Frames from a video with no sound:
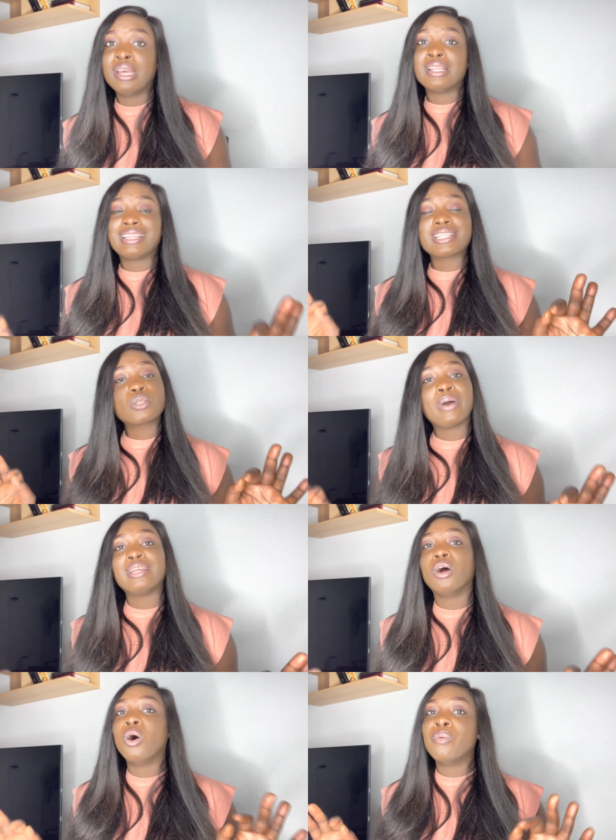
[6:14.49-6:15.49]
That's why
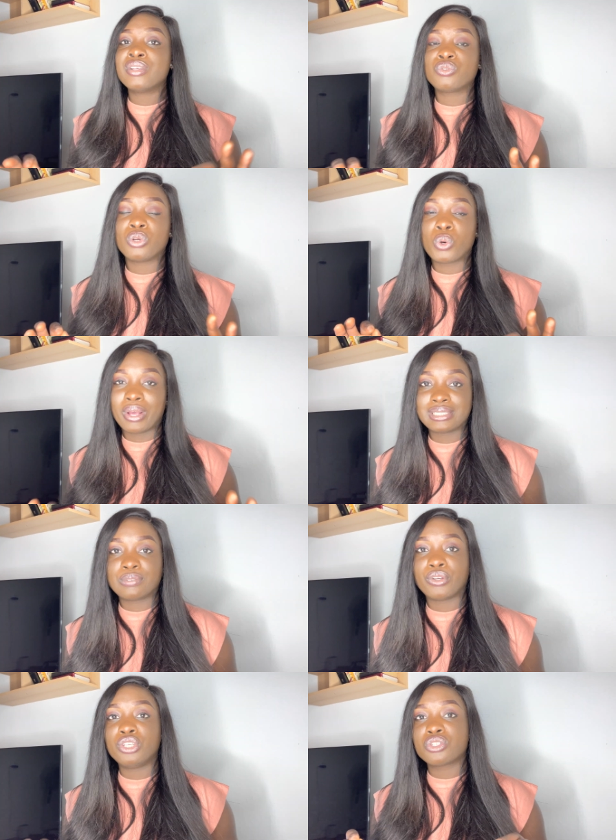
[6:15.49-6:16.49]
they always request
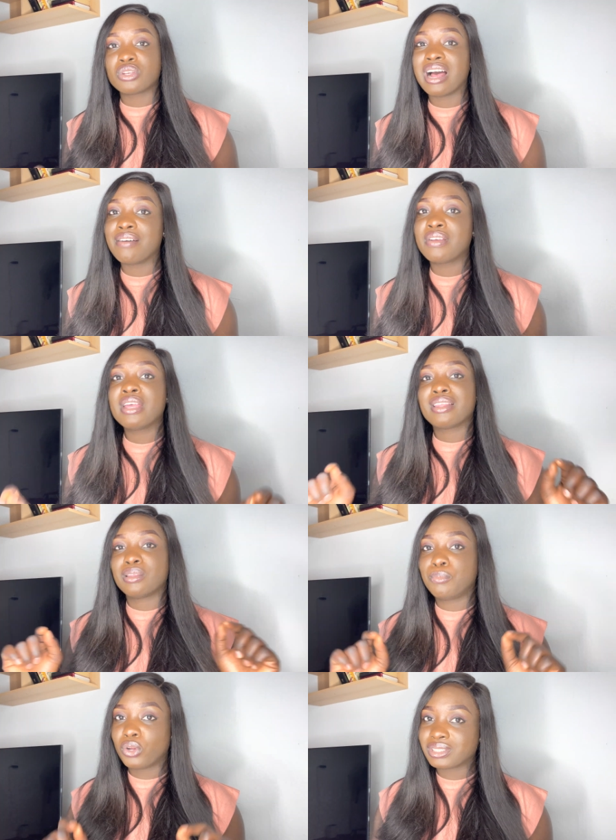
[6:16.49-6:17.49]
for you to have the
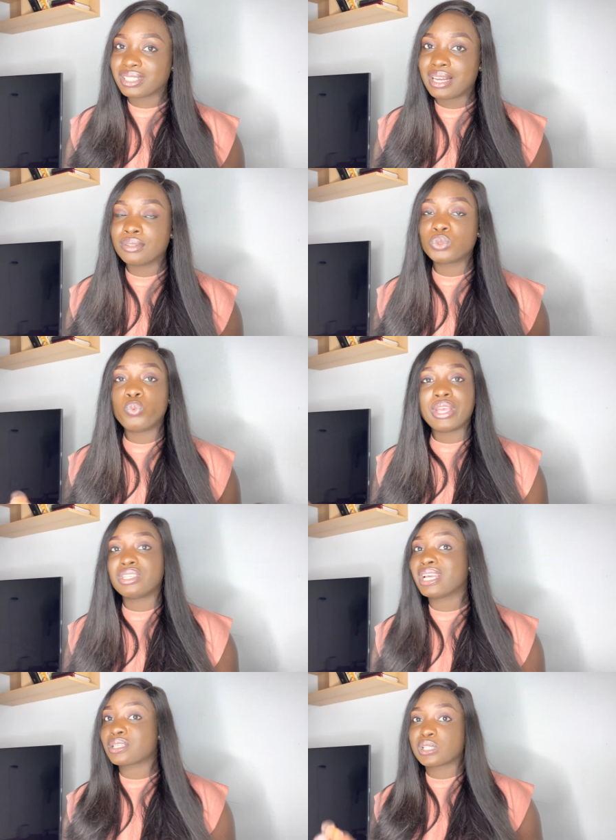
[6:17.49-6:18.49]
blocked account where you
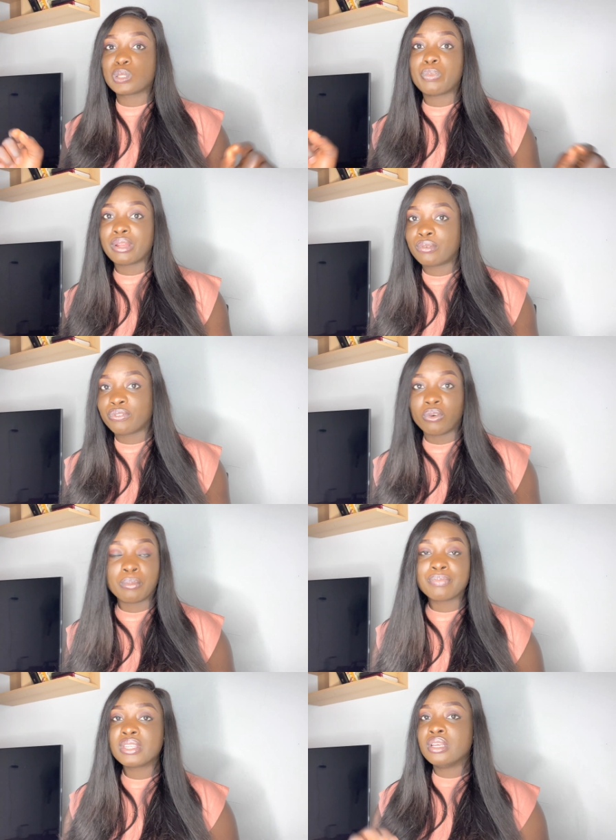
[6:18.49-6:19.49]
get to spend from,